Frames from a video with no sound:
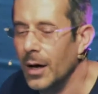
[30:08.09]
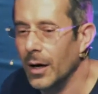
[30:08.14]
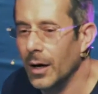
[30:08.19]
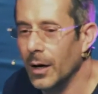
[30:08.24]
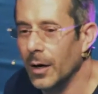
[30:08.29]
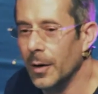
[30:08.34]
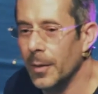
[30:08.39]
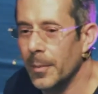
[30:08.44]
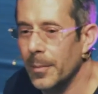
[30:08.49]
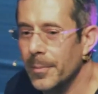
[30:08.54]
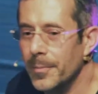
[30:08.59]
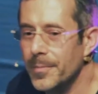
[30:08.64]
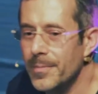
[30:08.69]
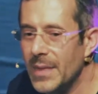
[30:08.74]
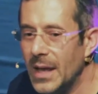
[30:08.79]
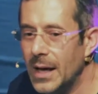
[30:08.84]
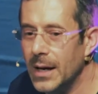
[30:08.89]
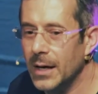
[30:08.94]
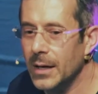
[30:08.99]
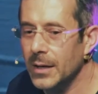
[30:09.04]

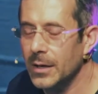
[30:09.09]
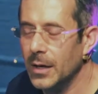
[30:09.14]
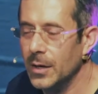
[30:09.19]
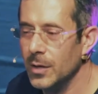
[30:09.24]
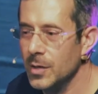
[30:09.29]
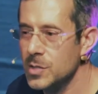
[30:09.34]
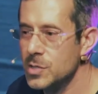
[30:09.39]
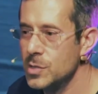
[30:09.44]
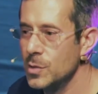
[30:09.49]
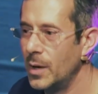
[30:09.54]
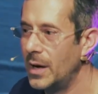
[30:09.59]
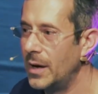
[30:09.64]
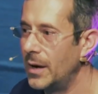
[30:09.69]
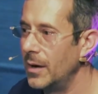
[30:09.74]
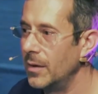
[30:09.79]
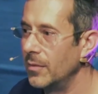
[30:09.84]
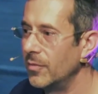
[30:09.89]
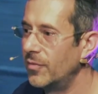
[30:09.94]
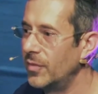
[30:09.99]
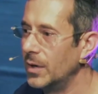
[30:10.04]
And I also
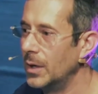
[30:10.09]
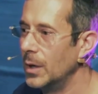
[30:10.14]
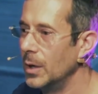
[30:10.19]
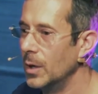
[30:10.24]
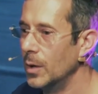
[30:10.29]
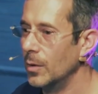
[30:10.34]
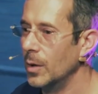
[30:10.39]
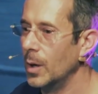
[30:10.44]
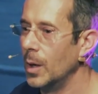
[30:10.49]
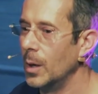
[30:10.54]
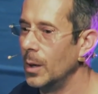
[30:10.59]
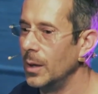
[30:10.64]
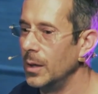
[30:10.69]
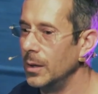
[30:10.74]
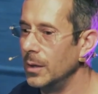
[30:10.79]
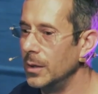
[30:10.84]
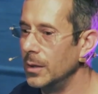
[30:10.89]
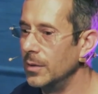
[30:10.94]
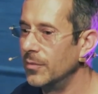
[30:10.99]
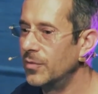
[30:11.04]
have,
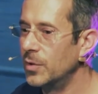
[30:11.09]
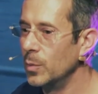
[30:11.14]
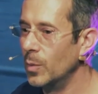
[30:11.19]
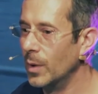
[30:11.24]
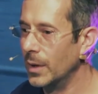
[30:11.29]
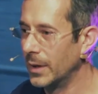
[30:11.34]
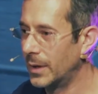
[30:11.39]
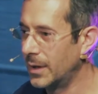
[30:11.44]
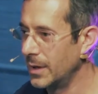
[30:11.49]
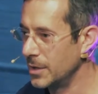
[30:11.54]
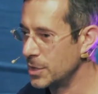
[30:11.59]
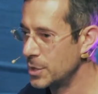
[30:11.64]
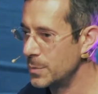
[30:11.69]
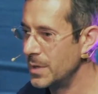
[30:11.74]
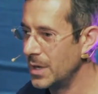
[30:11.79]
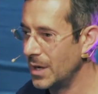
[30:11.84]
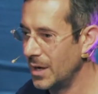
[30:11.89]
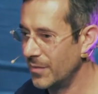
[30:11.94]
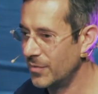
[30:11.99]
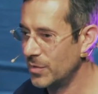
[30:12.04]
if you want to catch
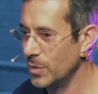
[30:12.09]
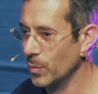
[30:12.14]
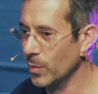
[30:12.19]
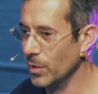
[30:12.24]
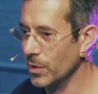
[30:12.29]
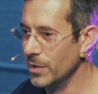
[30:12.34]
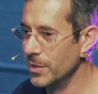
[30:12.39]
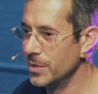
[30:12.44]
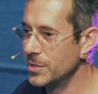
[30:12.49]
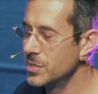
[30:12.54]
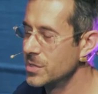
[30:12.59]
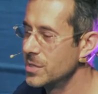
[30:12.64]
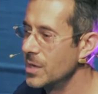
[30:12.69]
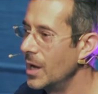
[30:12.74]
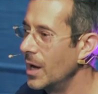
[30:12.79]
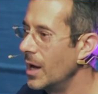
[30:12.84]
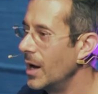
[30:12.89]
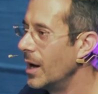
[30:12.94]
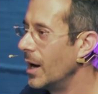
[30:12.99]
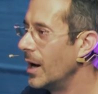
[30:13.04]
me afterwards,
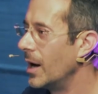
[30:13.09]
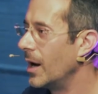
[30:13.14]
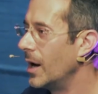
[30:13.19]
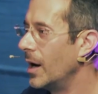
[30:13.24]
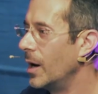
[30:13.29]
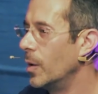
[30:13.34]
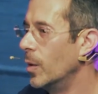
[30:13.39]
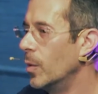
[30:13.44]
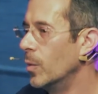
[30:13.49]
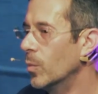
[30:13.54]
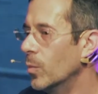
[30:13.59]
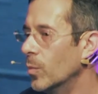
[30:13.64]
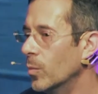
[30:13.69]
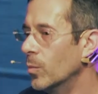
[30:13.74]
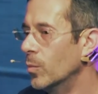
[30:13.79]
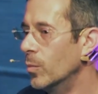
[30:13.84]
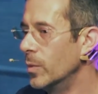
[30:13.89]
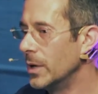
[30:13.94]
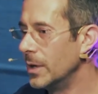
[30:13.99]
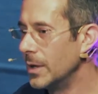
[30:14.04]

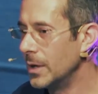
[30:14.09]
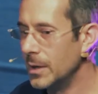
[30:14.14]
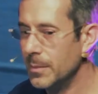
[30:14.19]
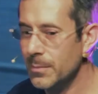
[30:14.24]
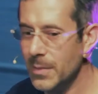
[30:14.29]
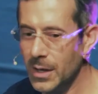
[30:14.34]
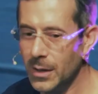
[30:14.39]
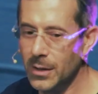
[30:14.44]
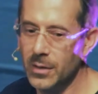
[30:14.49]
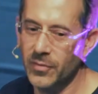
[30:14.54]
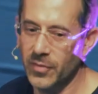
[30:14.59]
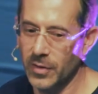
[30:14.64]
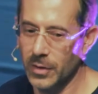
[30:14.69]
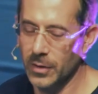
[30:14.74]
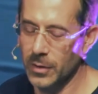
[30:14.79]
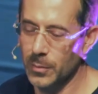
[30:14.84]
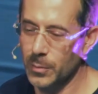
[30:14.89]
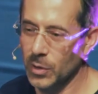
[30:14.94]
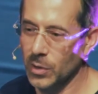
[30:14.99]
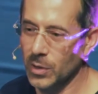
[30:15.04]
we make
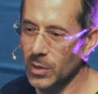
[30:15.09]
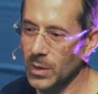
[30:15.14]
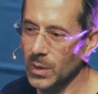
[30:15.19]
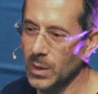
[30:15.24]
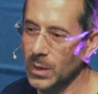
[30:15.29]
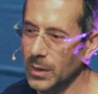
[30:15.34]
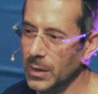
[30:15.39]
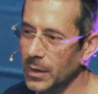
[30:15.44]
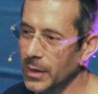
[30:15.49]
available